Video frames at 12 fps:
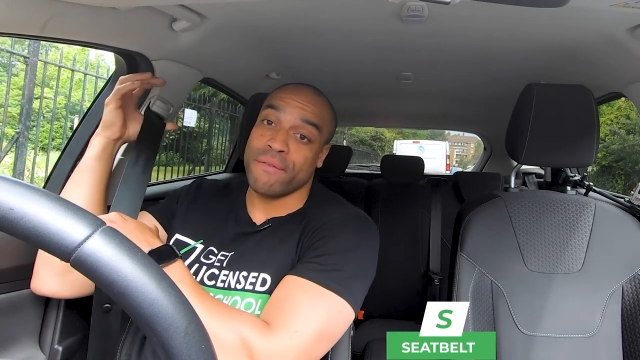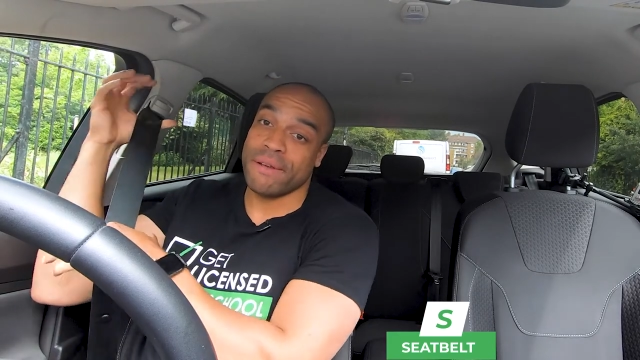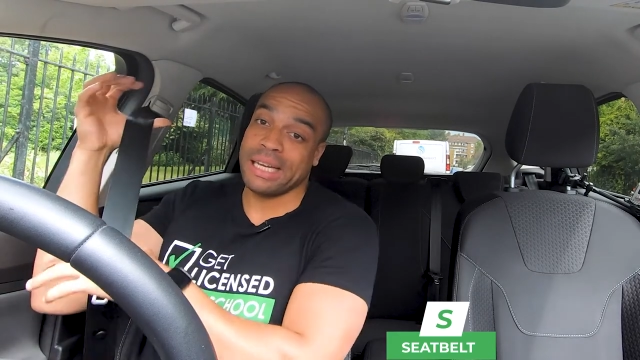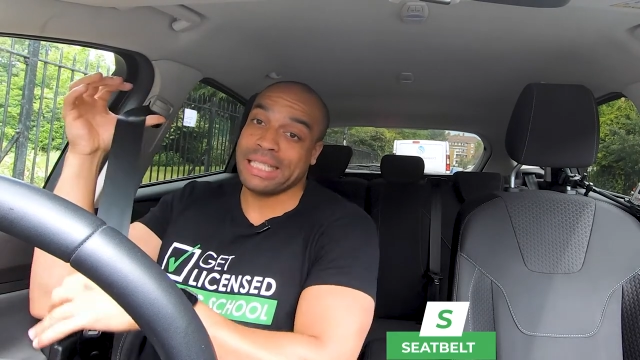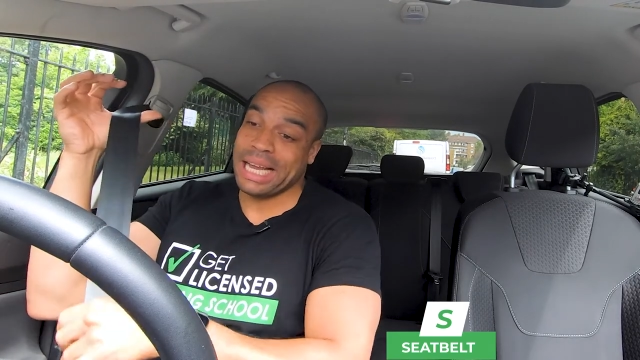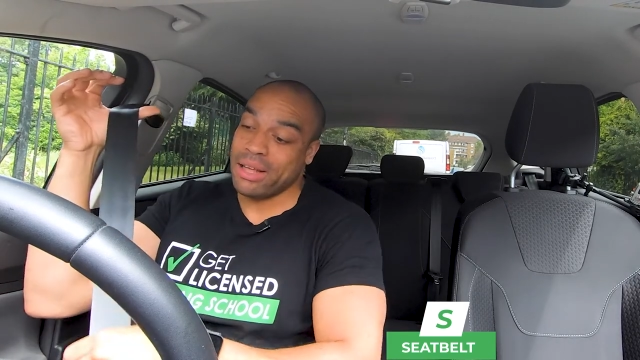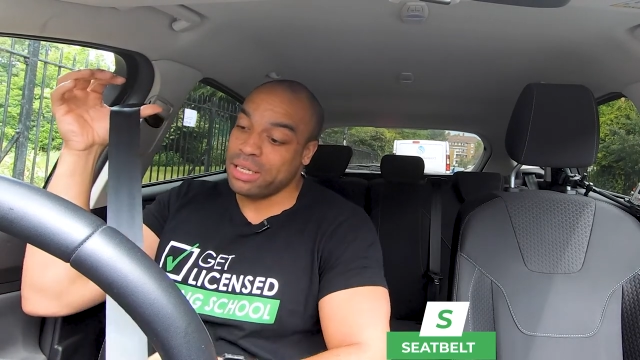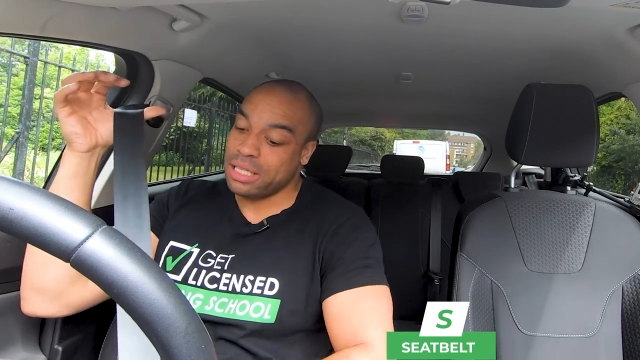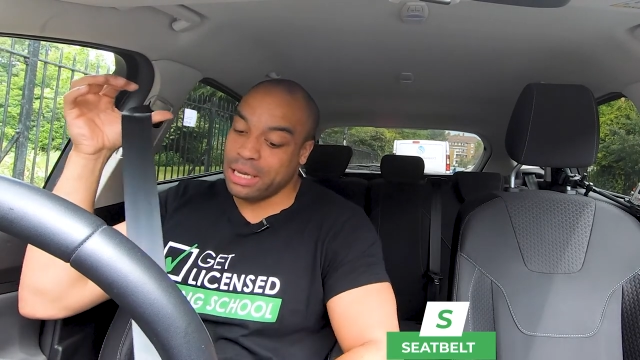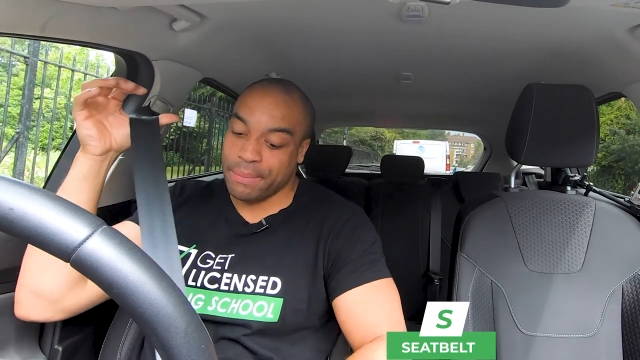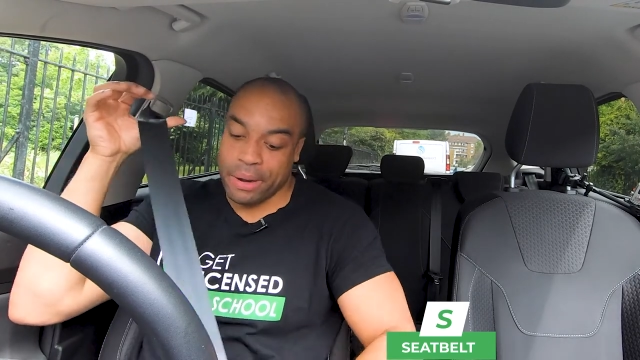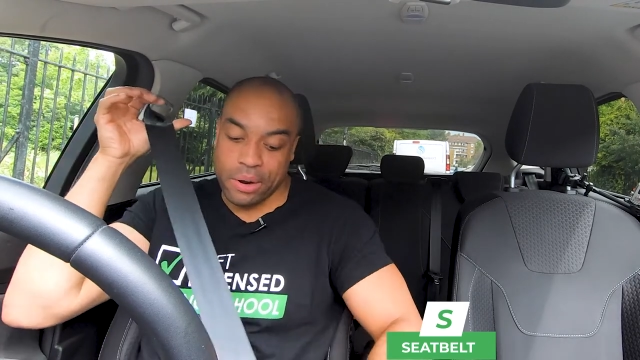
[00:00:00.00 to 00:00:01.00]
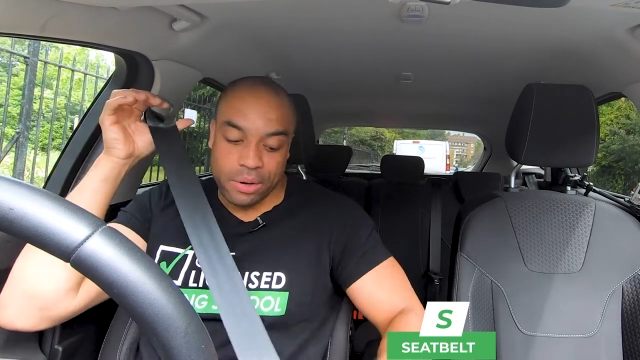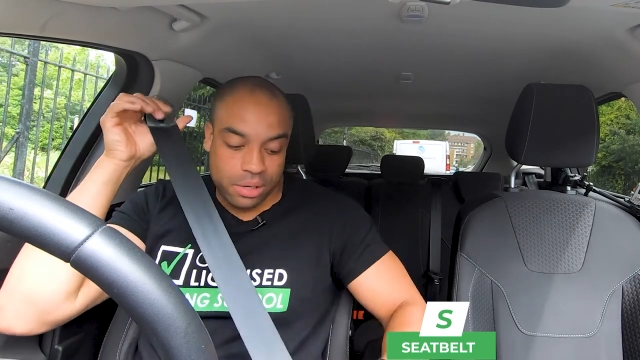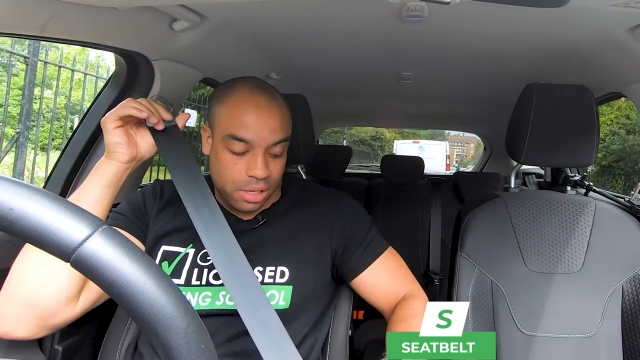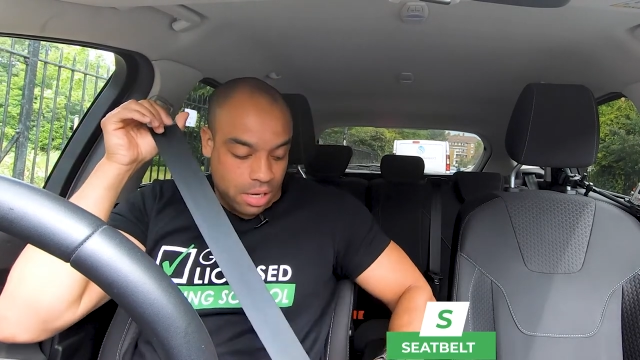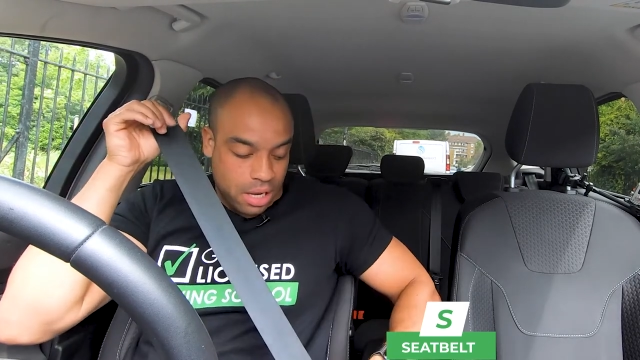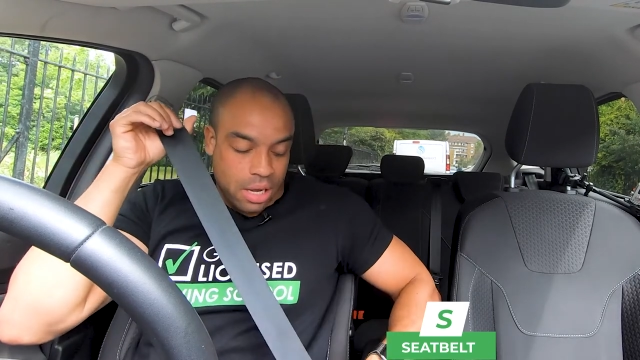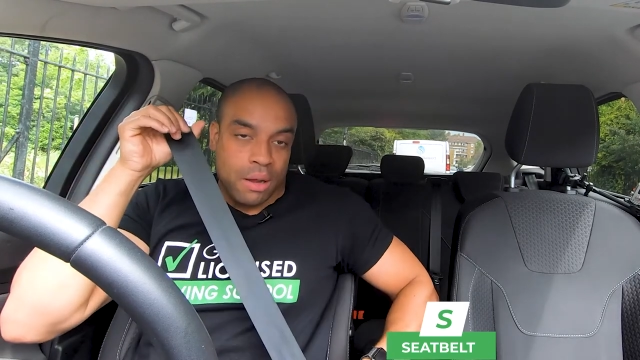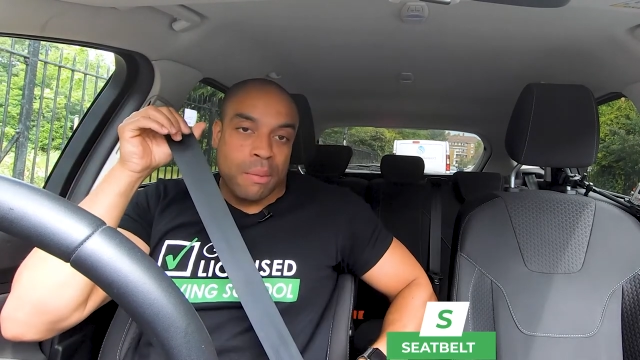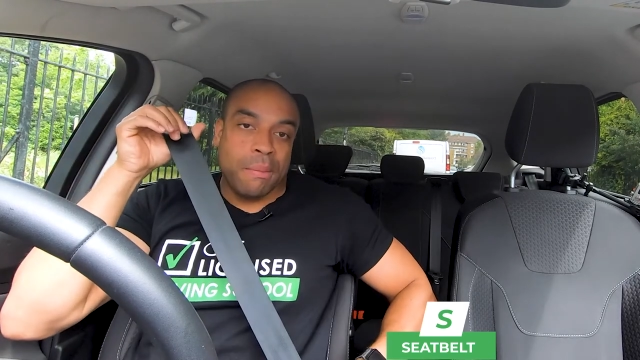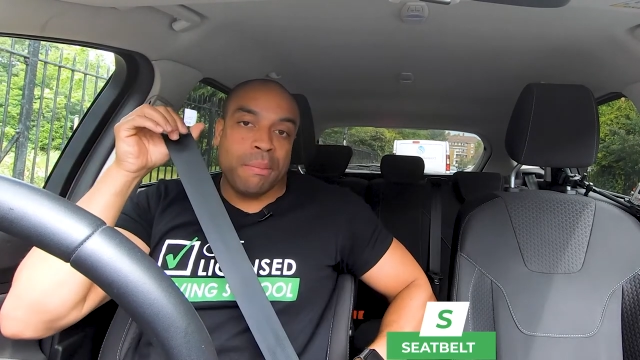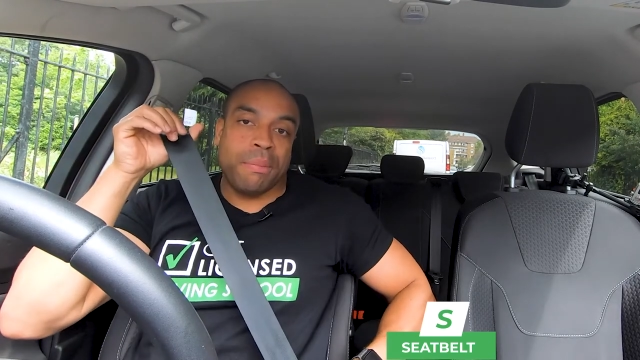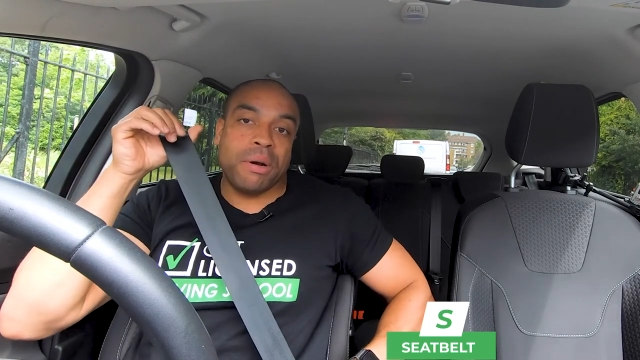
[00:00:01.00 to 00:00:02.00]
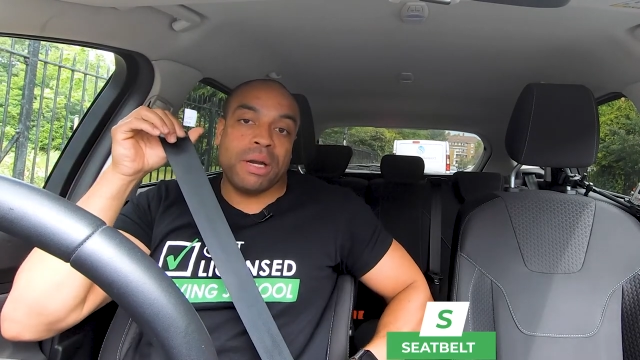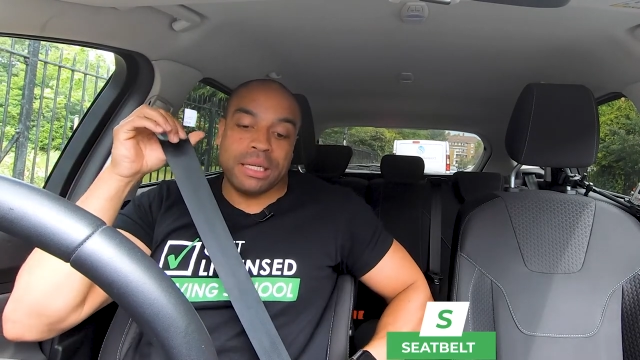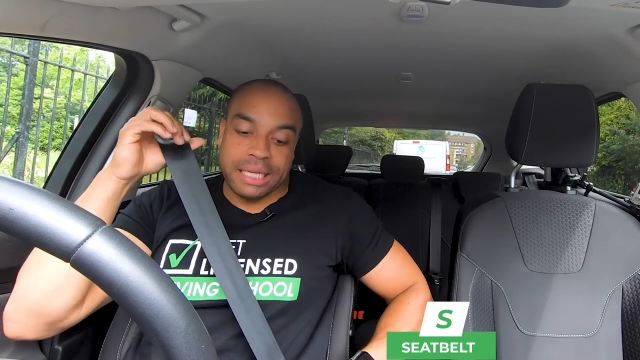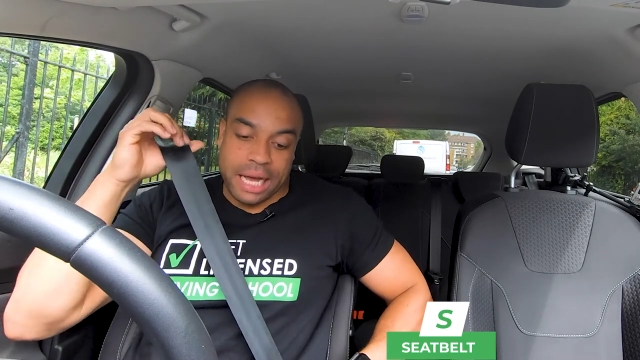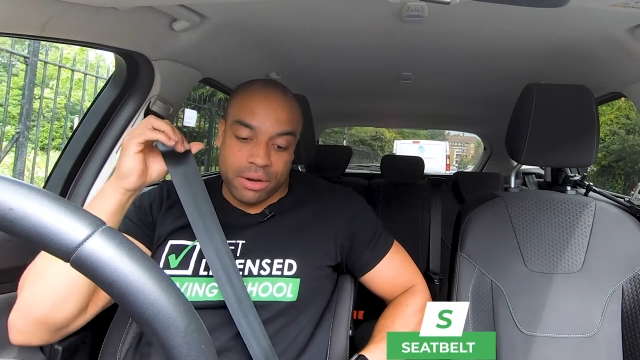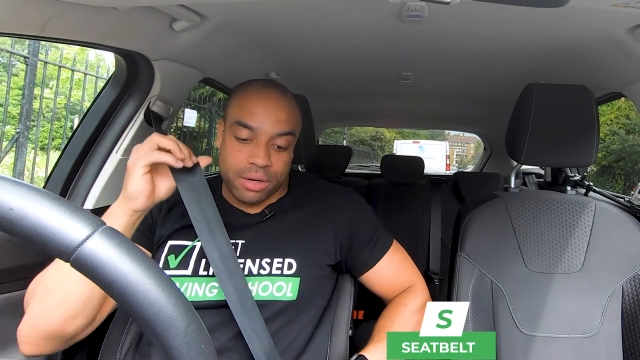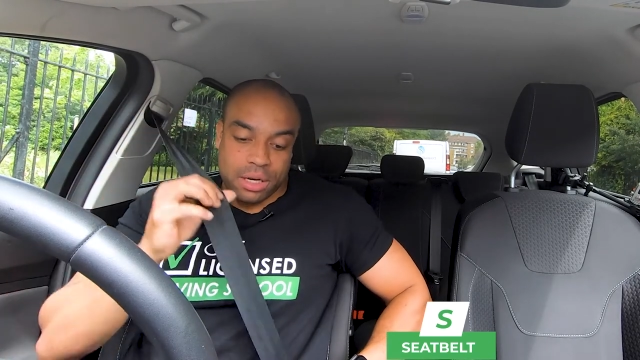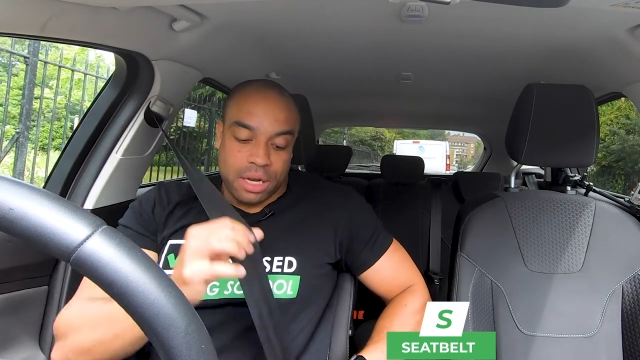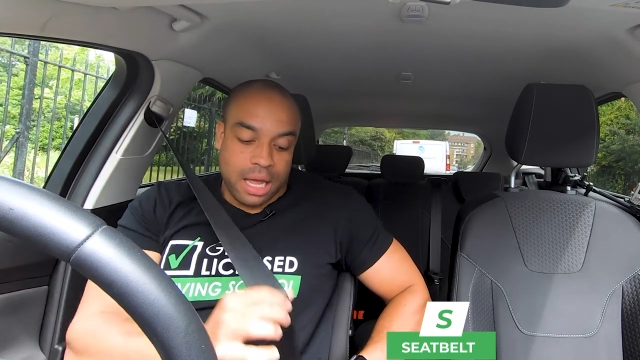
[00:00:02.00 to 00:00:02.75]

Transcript: your finger down the seatbelt, pull it down,